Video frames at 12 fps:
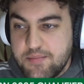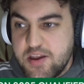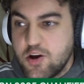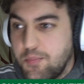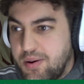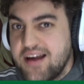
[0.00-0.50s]
But
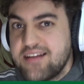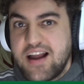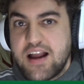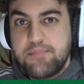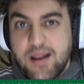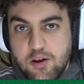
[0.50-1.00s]
you've got players
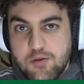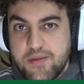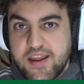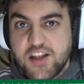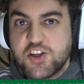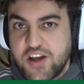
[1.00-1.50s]
like
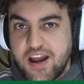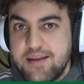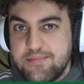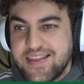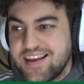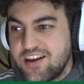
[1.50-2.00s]
Baloumi and
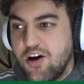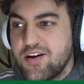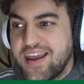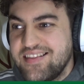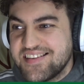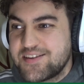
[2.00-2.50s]
Shaibi that
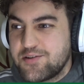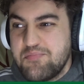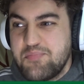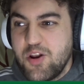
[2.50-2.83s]
can't get in the squad.